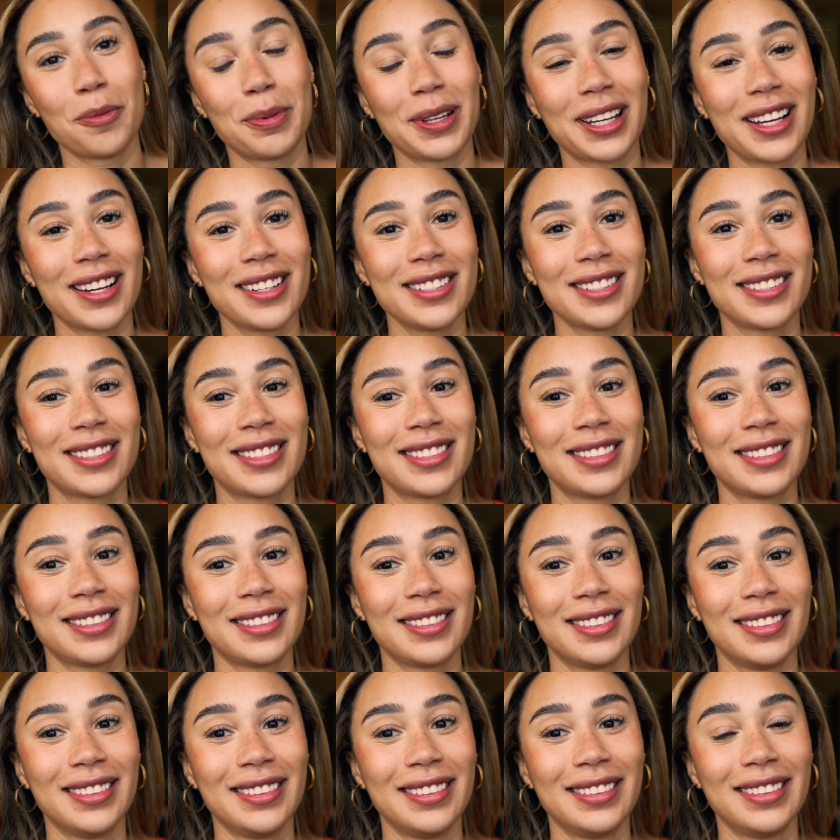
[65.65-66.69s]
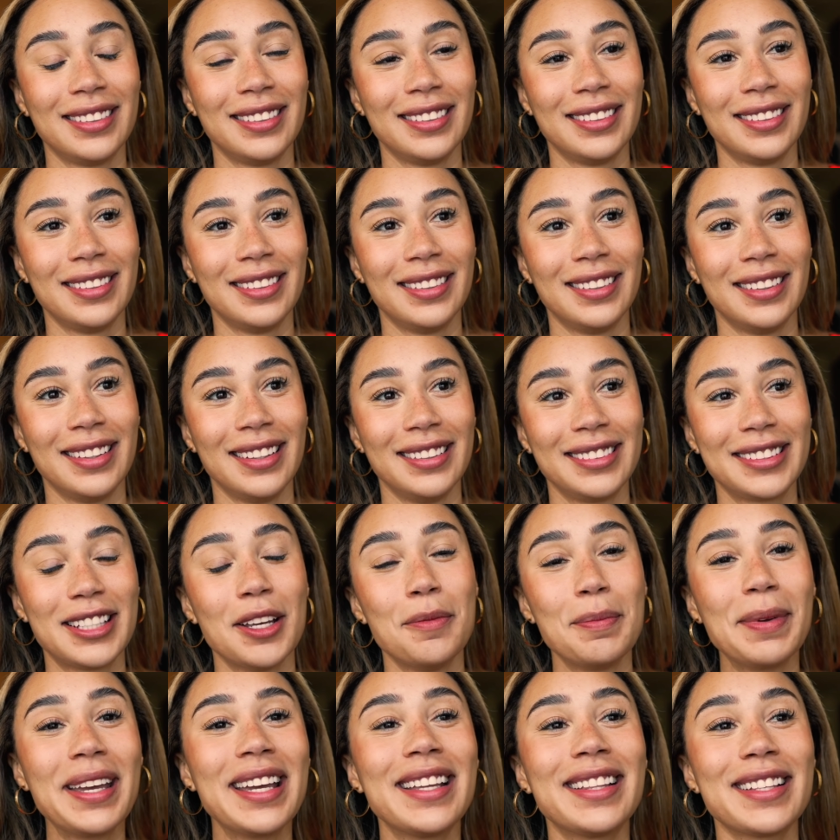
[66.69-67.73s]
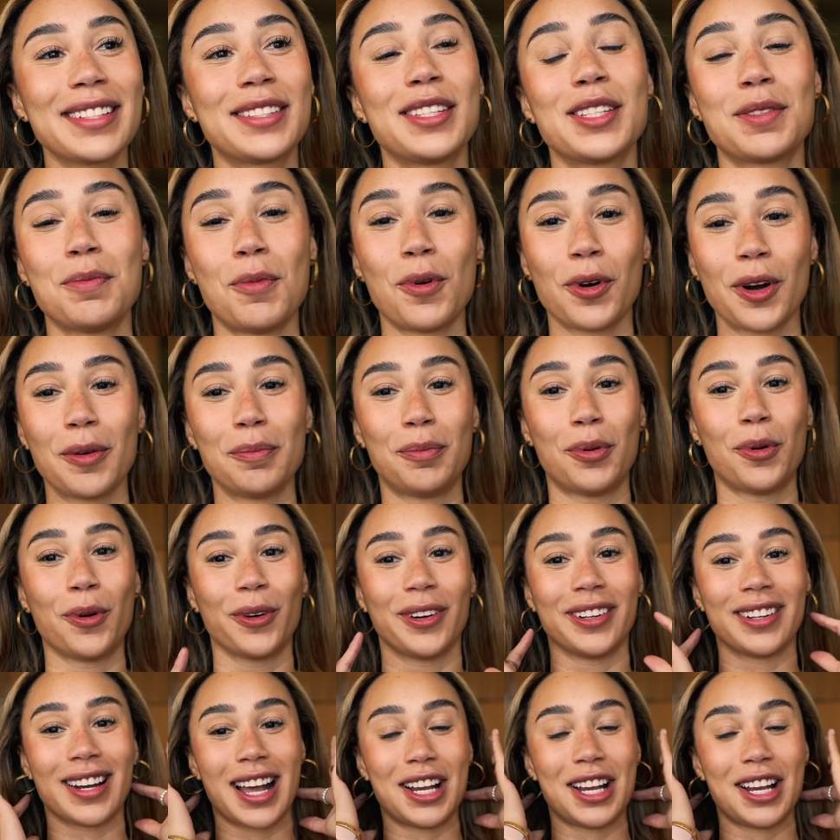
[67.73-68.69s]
because to me this is more important.